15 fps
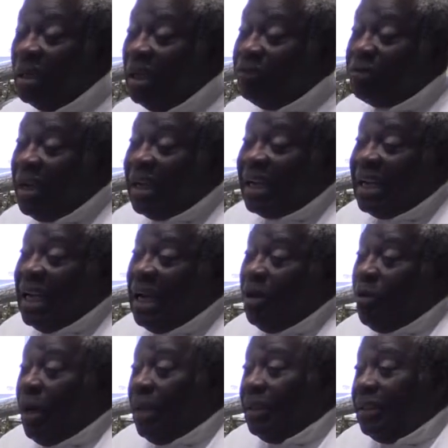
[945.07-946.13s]
If you're a
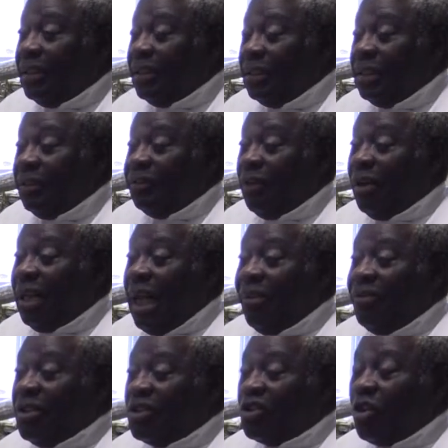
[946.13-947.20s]
coward, if your
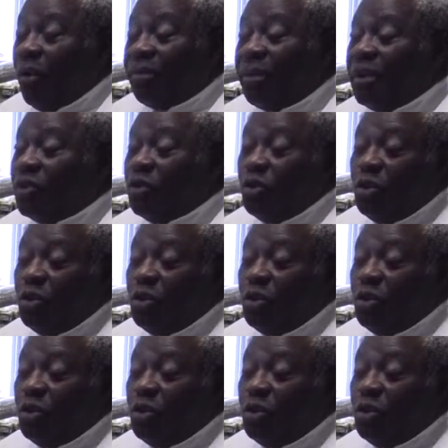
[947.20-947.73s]
life is something to